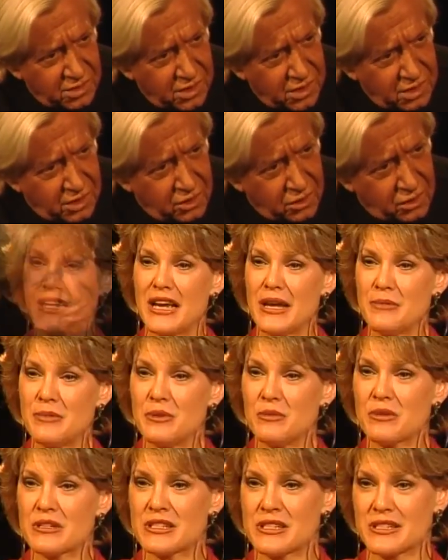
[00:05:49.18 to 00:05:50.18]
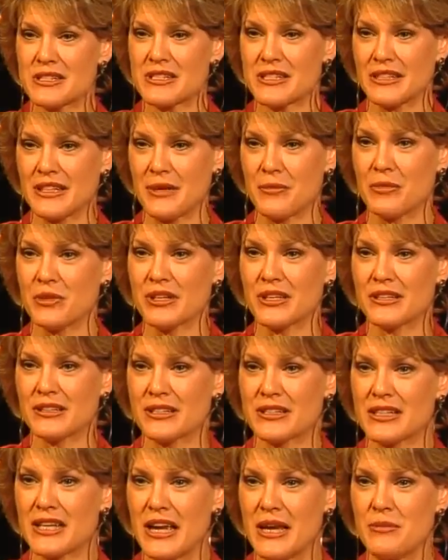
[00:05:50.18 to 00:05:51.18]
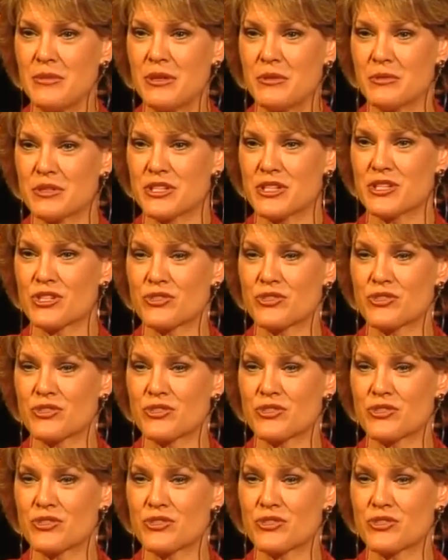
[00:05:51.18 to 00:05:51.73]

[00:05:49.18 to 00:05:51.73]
Well, at the time he wasn't a celebrity. At the time he was a